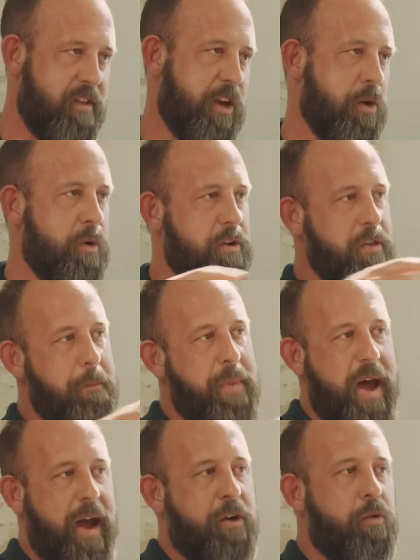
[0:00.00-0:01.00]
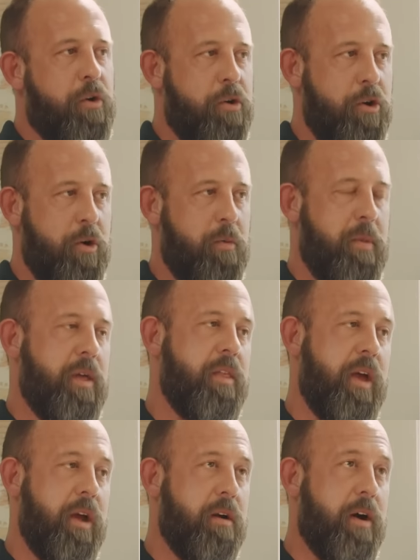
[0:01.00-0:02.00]
they go into the back room and
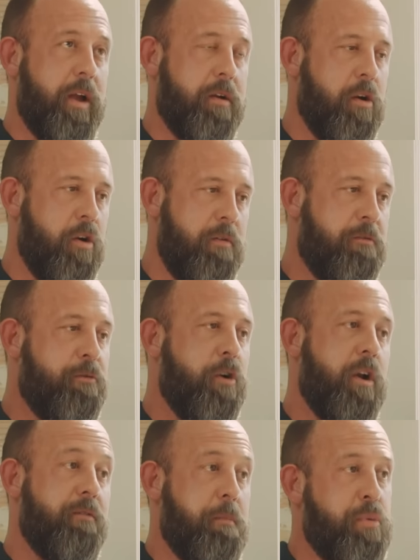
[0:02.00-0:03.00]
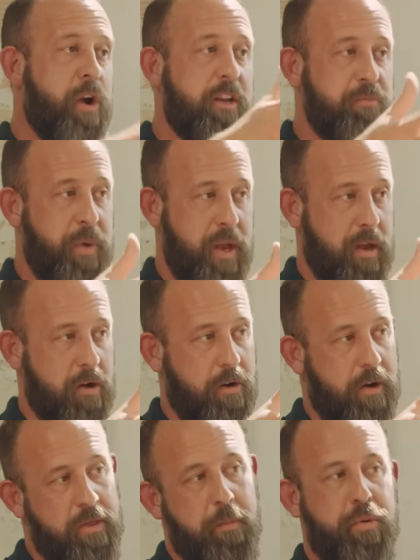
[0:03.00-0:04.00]
they are in front of a press
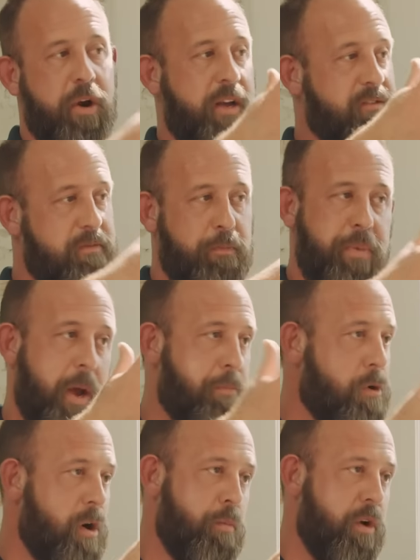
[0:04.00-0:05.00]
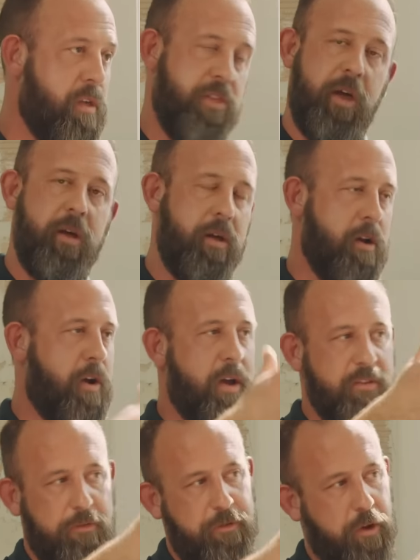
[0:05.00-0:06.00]
panel, and the press pepper them with, hey,
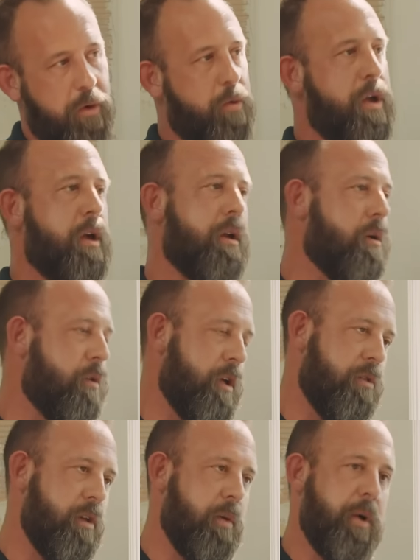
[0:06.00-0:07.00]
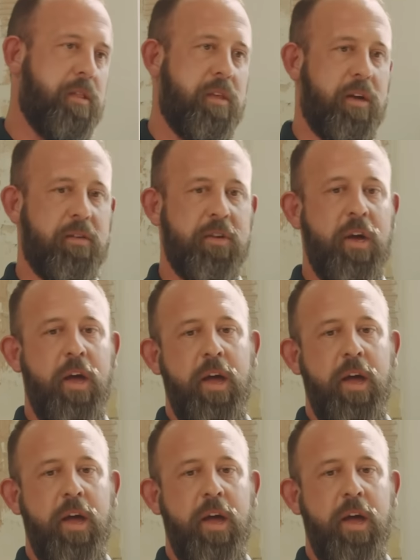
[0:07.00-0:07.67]
how's it feel to win? Or what do you think about this?